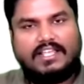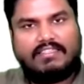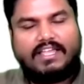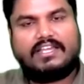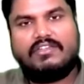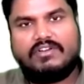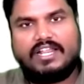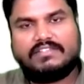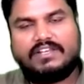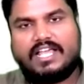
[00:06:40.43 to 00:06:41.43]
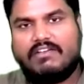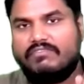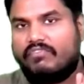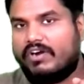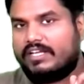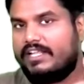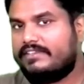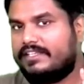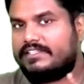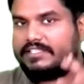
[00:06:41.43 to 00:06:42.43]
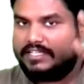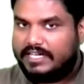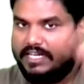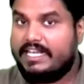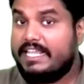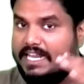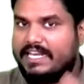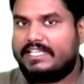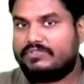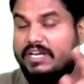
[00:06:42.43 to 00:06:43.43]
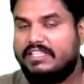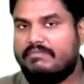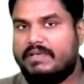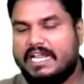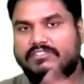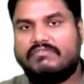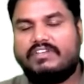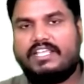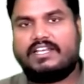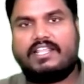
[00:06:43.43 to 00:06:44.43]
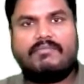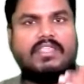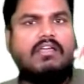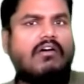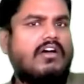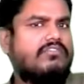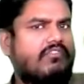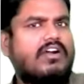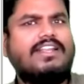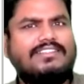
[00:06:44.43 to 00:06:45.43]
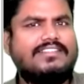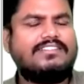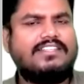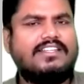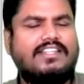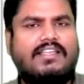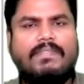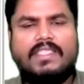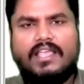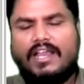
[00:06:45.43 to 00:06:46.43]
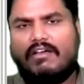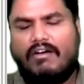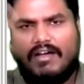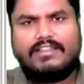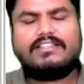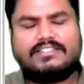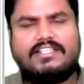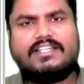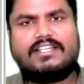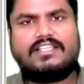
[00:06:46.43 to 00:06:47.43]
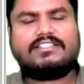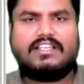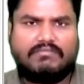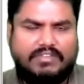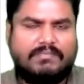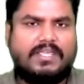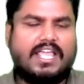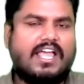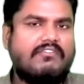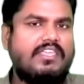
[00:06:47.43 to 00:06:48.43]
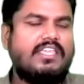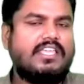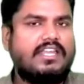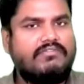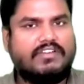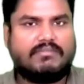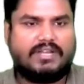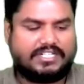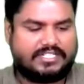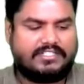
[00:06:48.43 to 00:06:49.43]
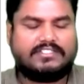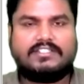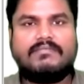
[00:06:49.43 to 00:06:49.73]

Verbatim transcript: That nucleus will have 46 DNA, 23 pairs of DNA or 46 DNA and all these DNAs will be having informations